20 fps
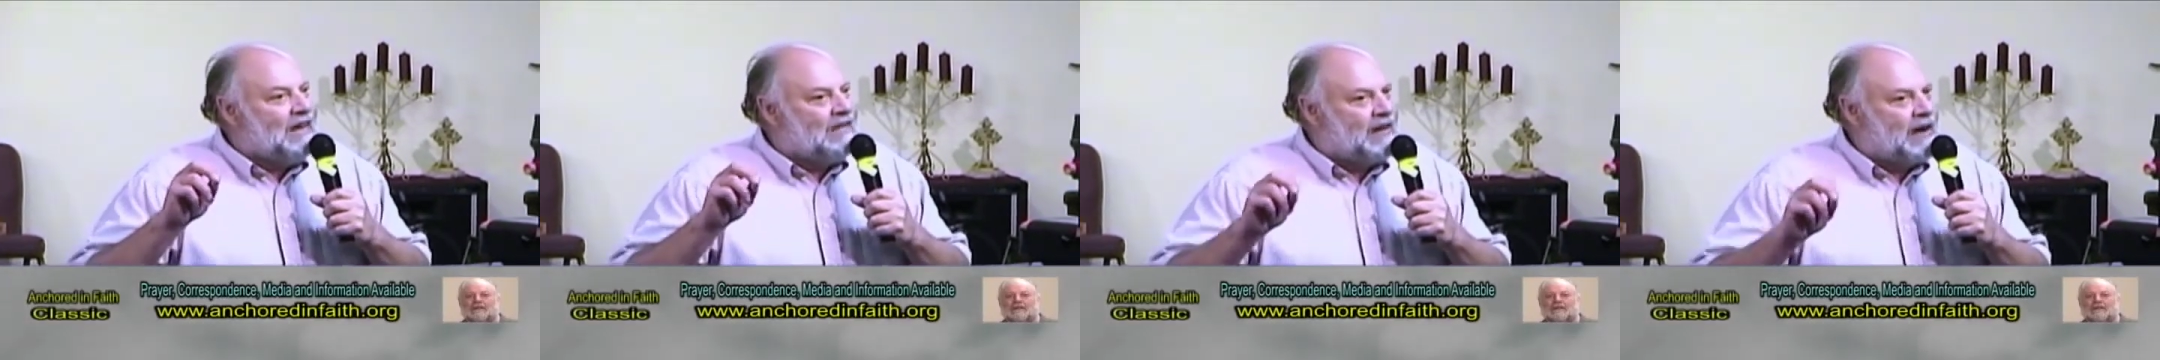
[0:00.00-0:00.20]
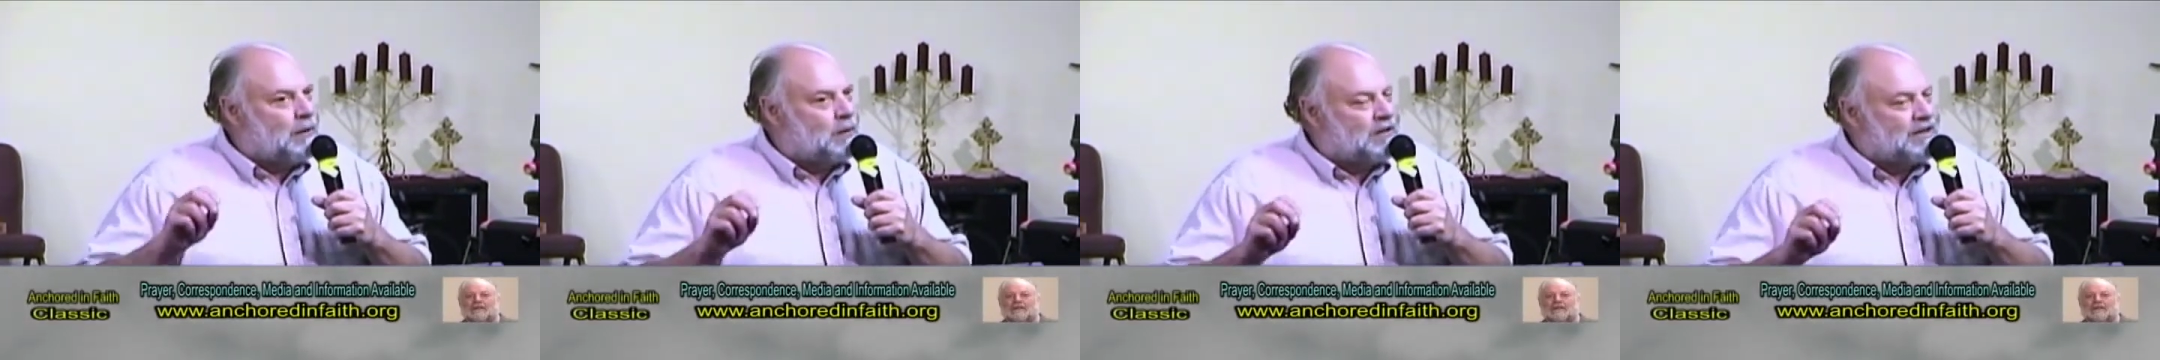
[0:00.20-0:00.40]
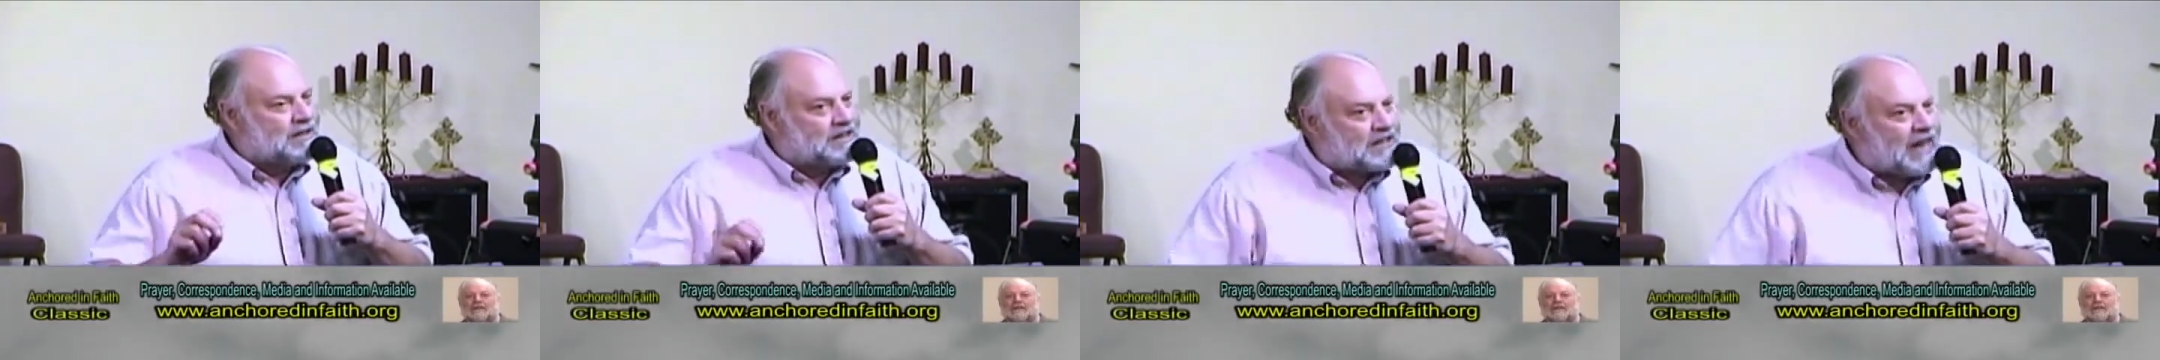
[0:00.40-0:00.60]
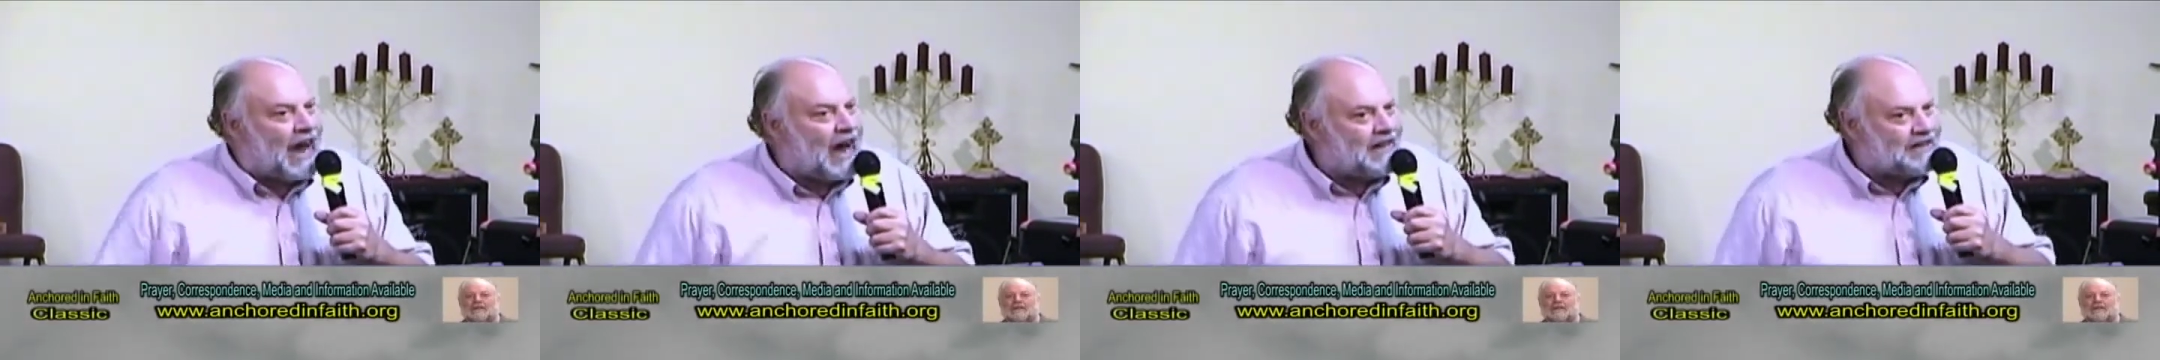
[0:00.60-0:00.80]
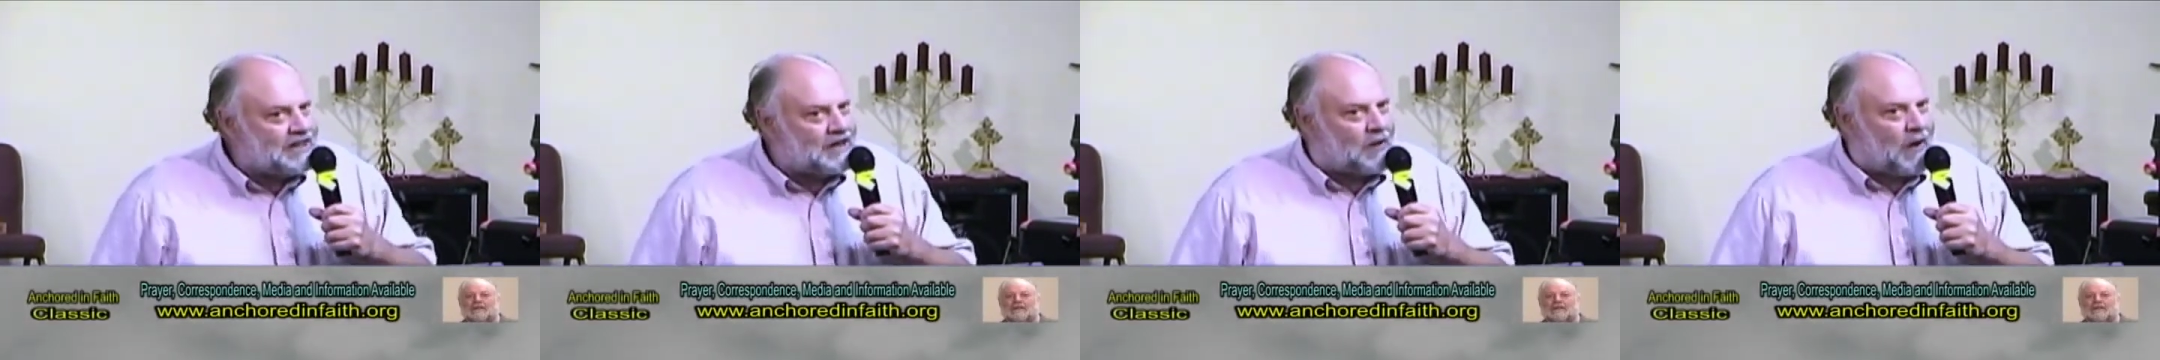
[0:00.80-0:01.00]
they were the
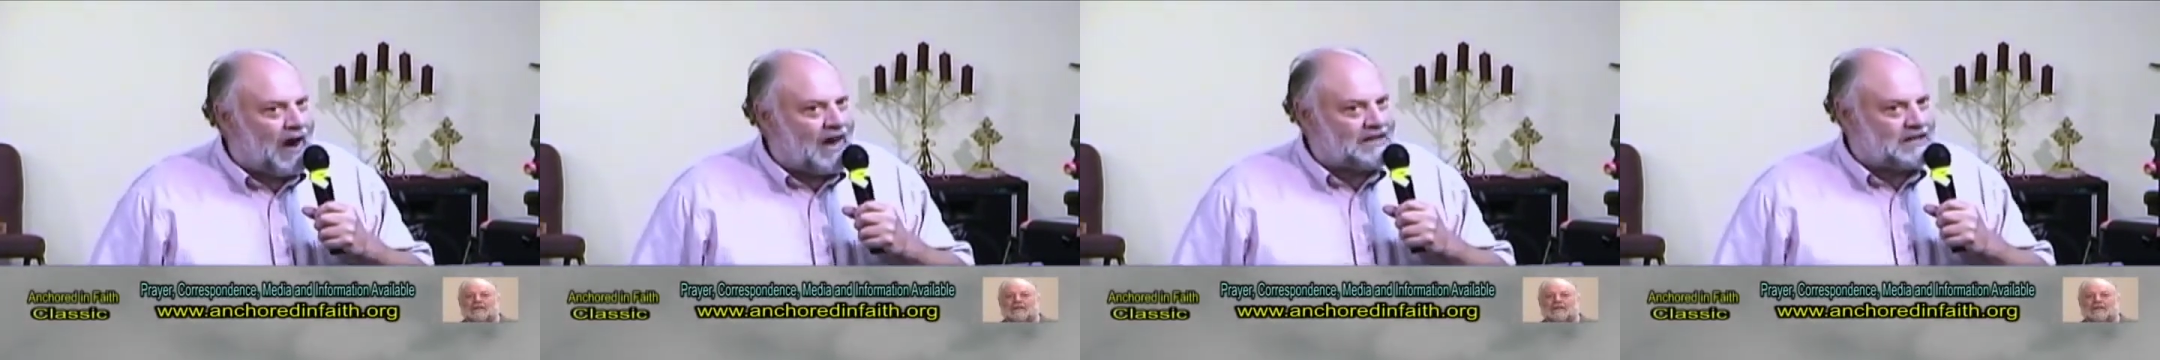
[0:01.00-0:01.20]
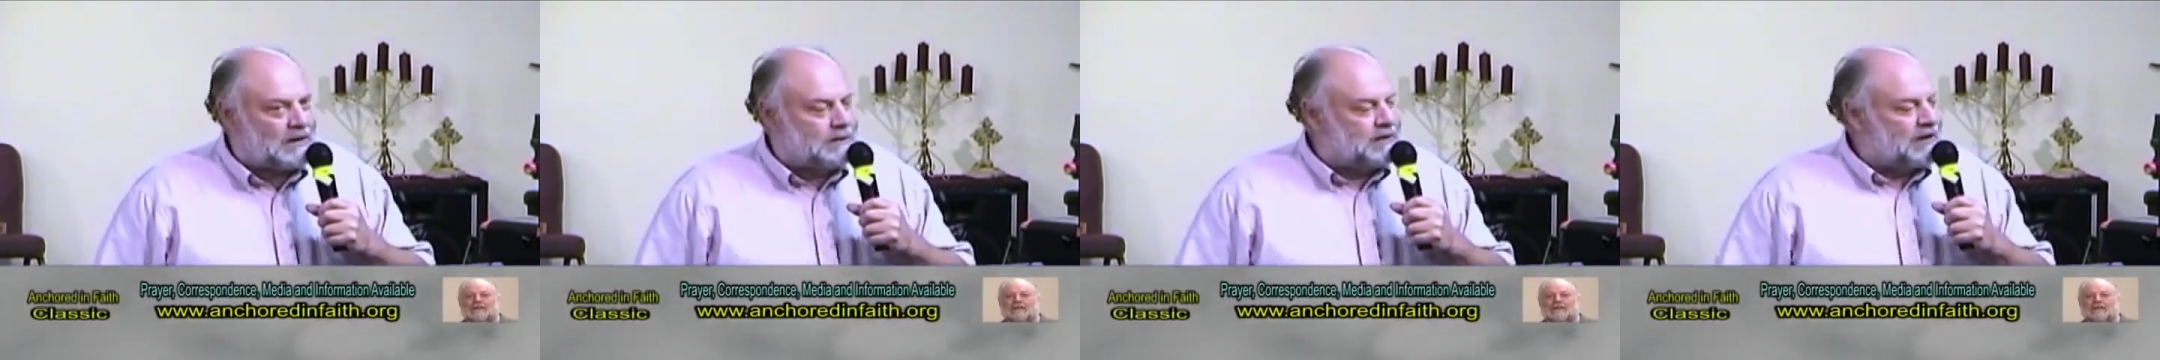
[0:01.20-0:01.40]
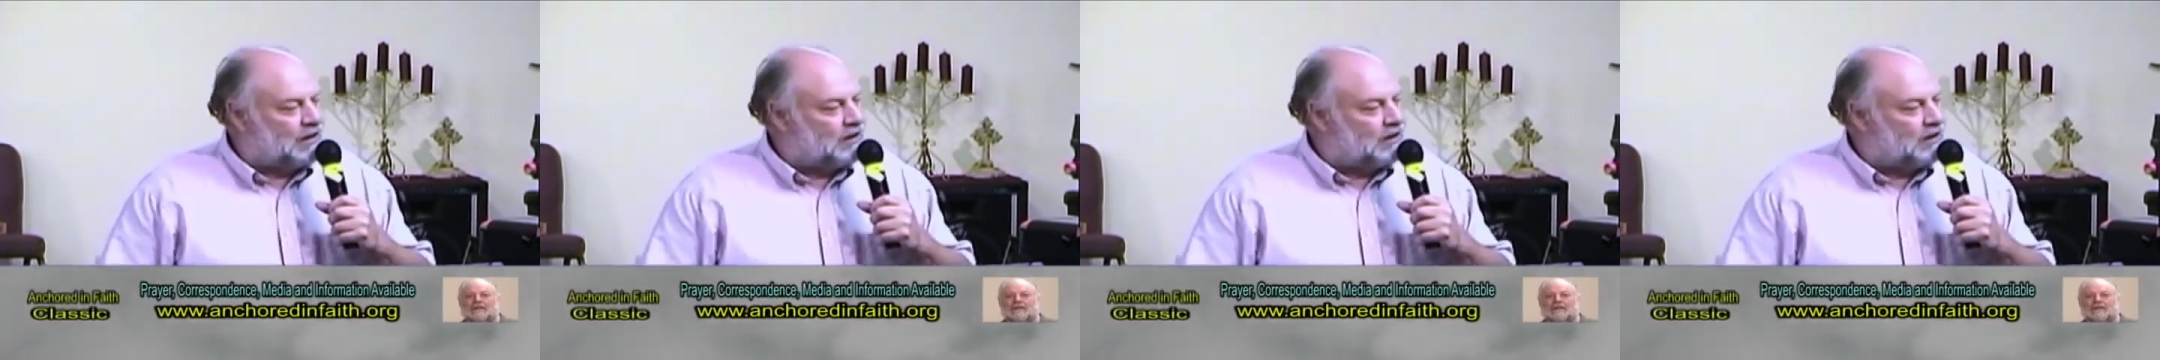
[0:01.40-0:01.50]
size of grasshoppers.